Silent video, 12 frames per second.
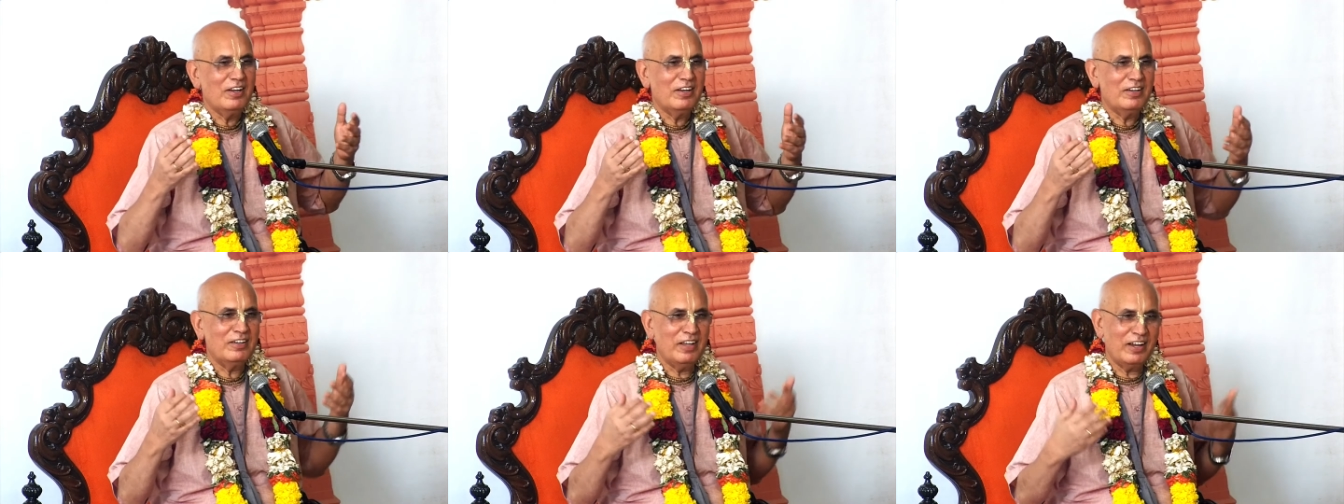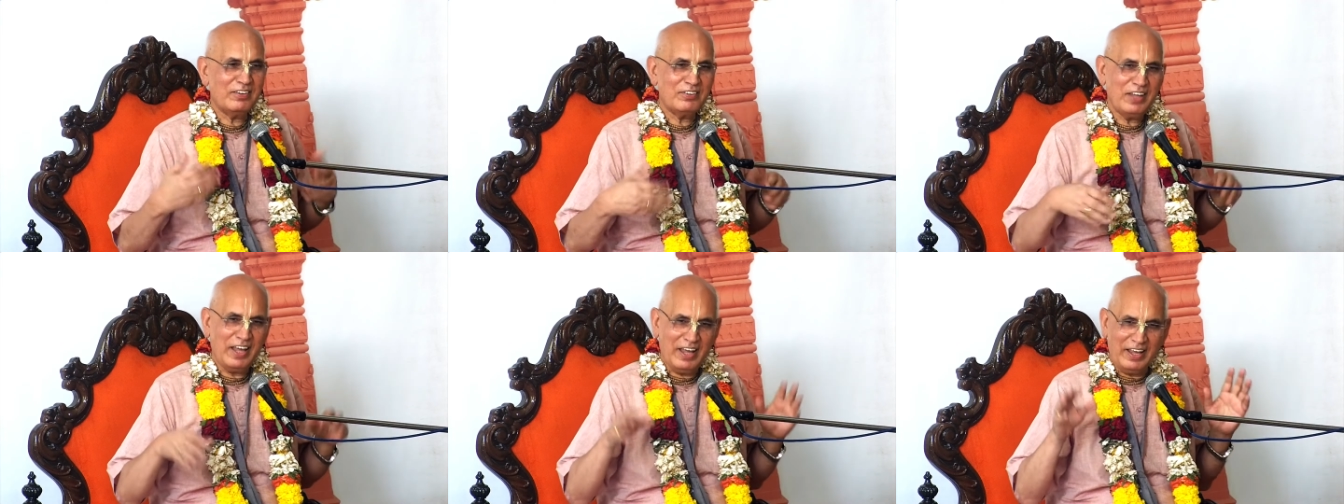they are
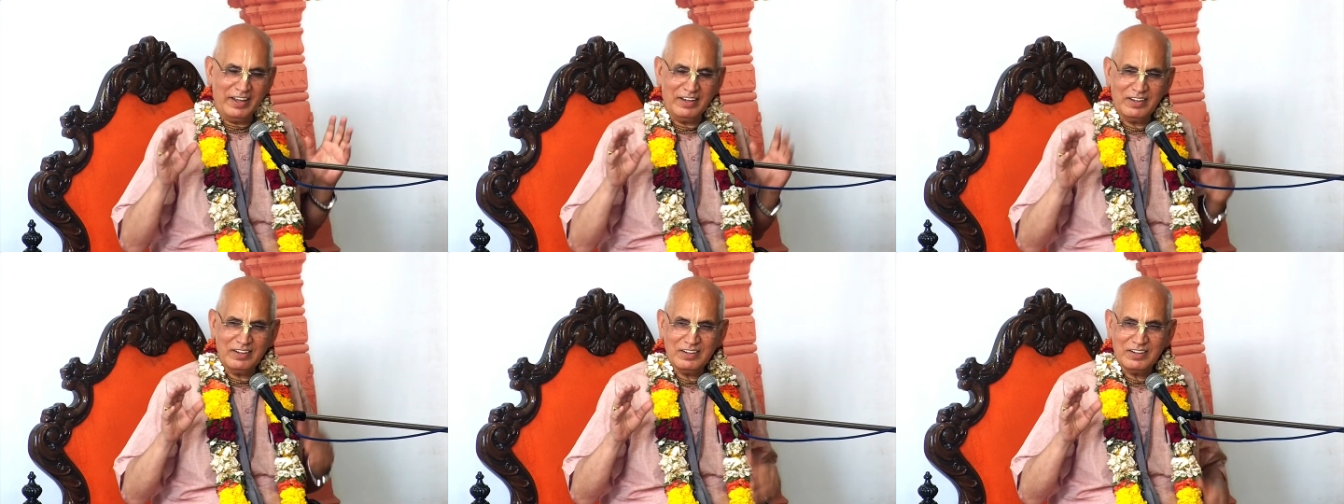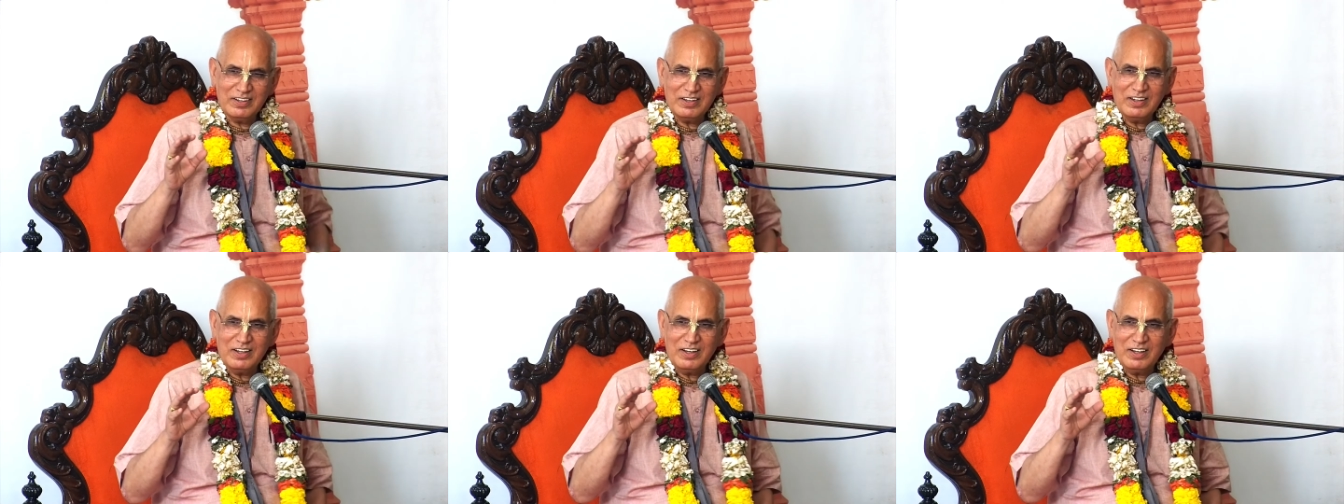saying,
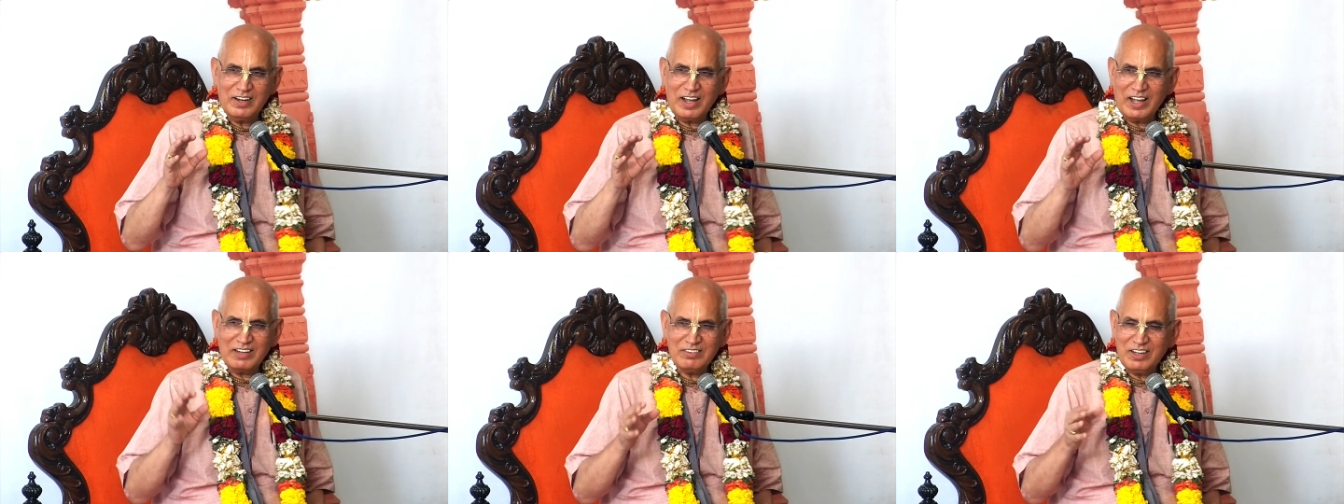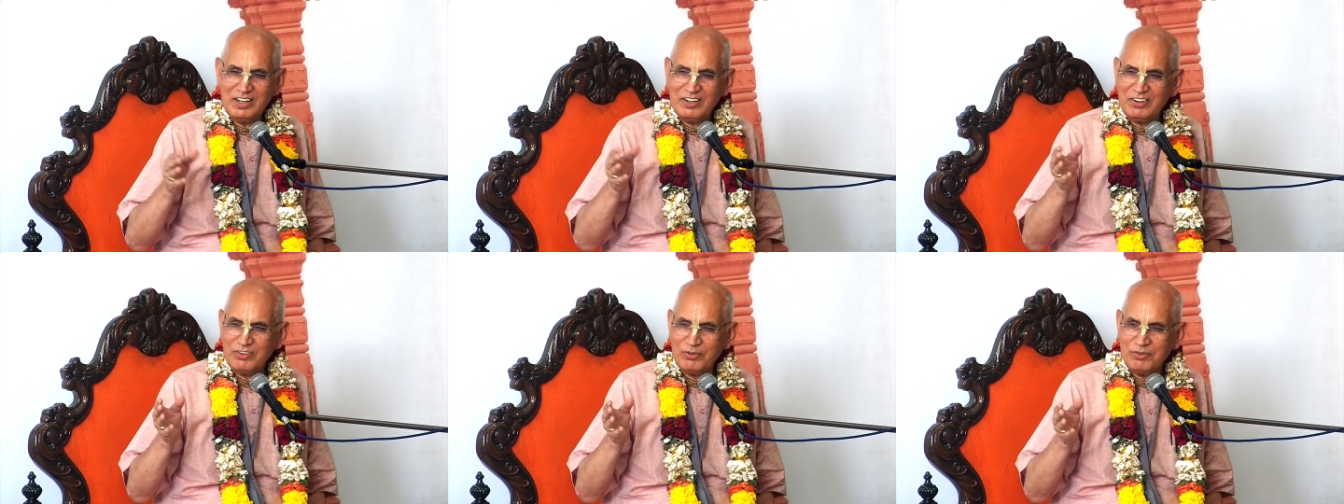actually,
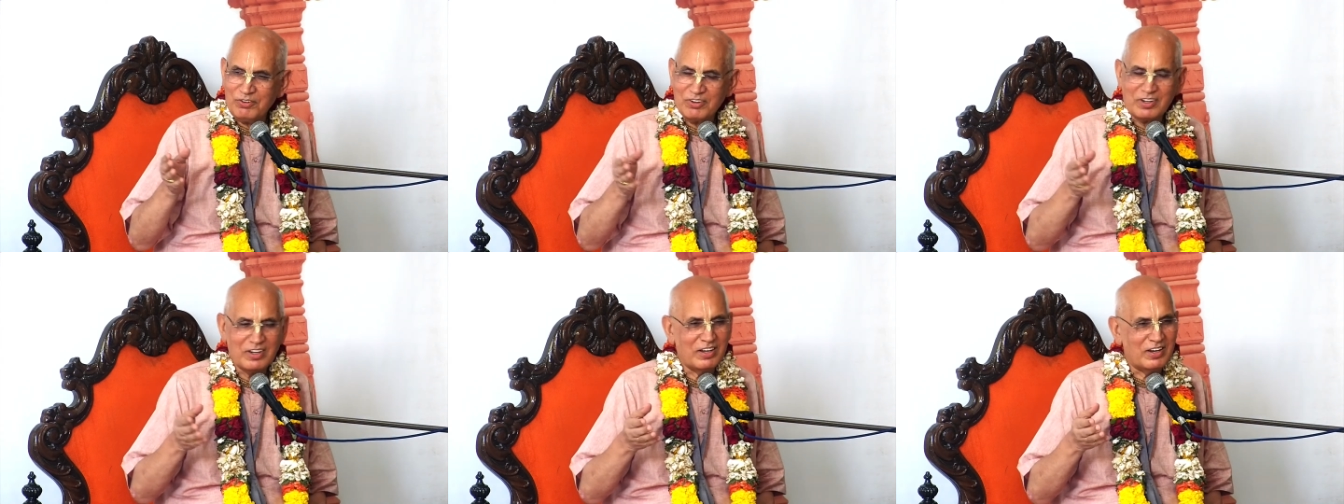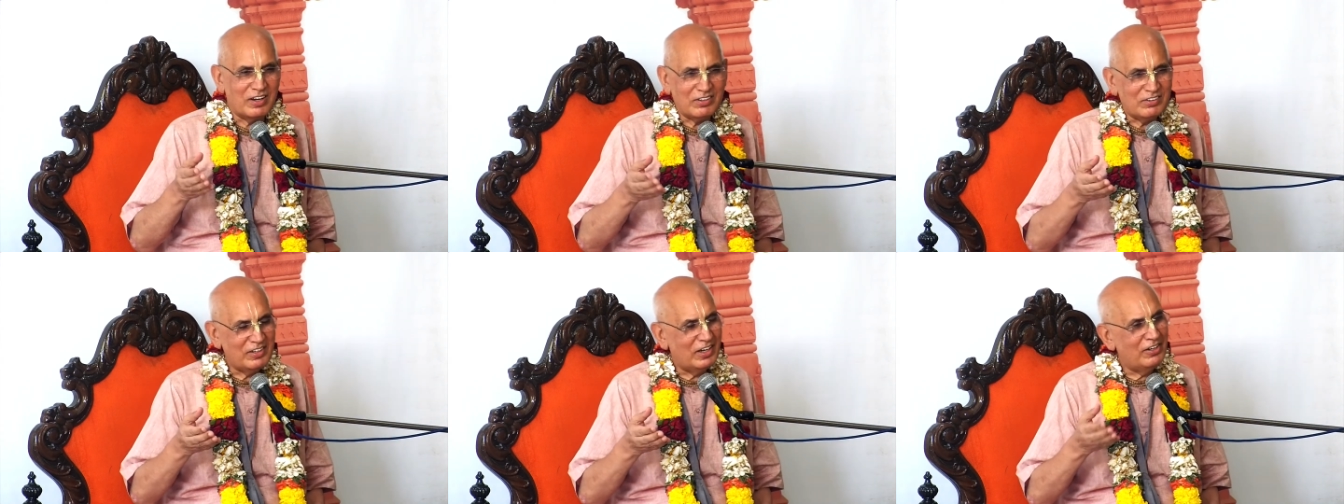
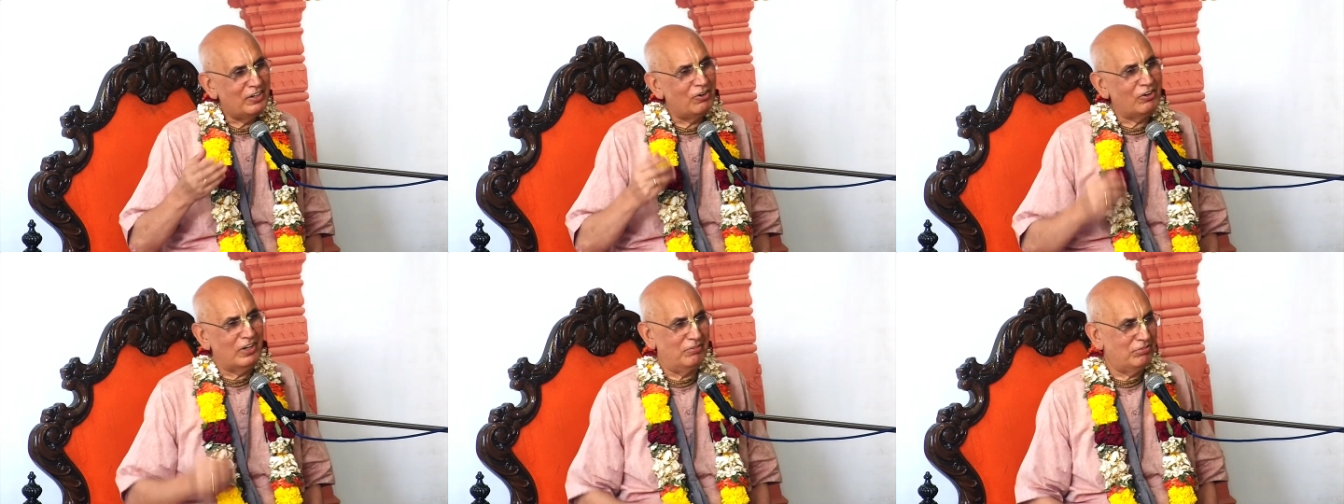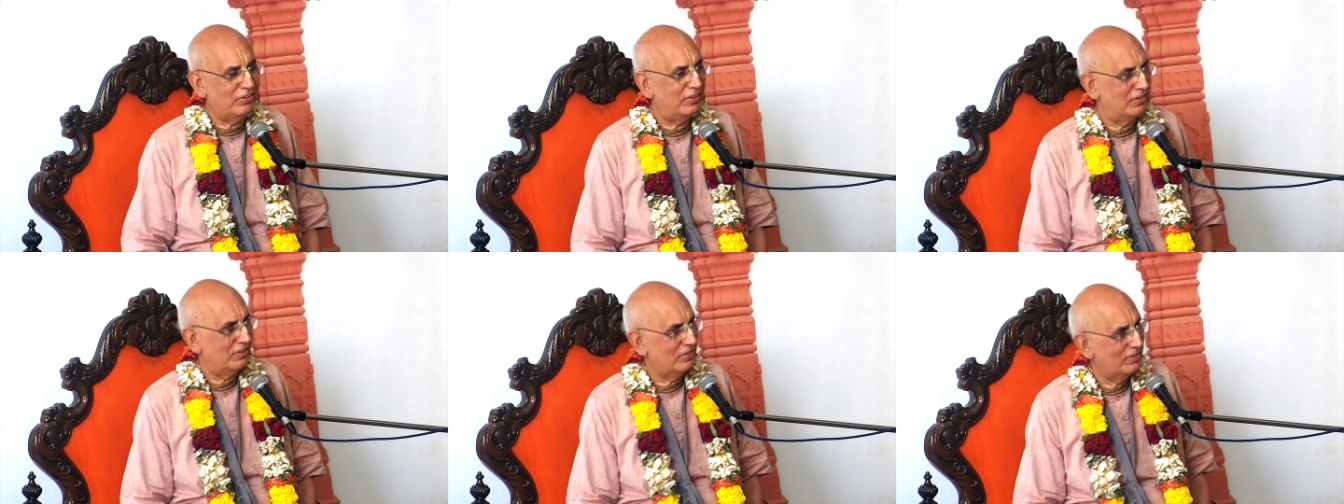Krishna did not lift the
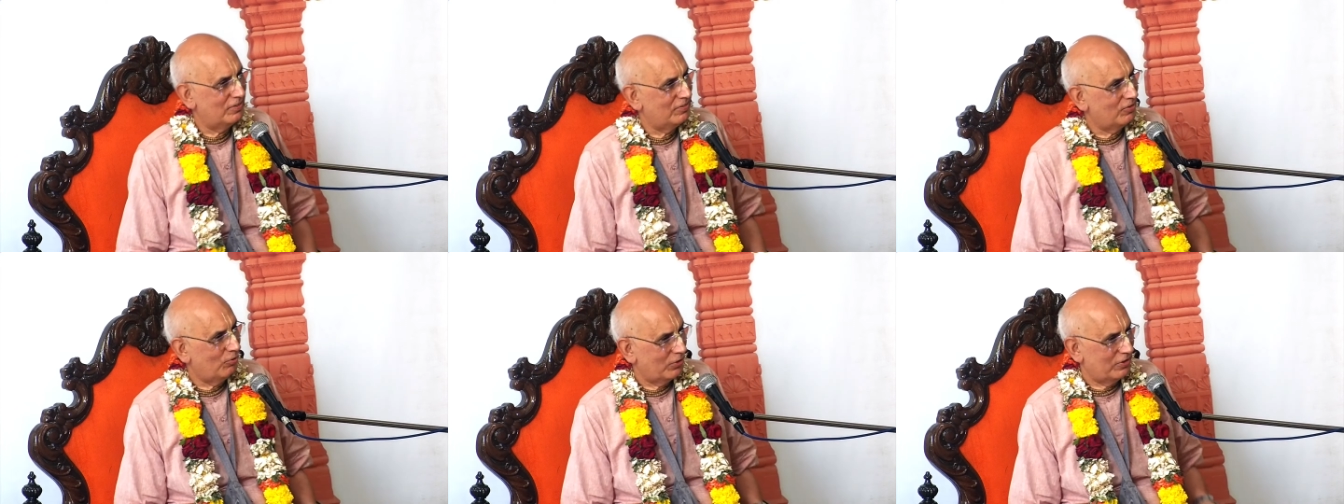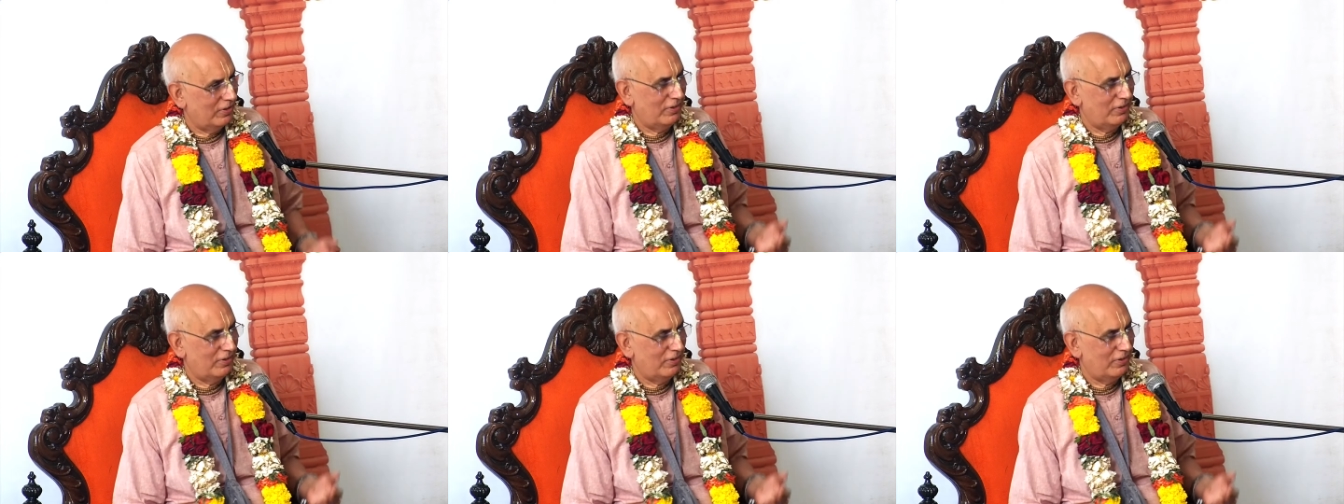Govardhan.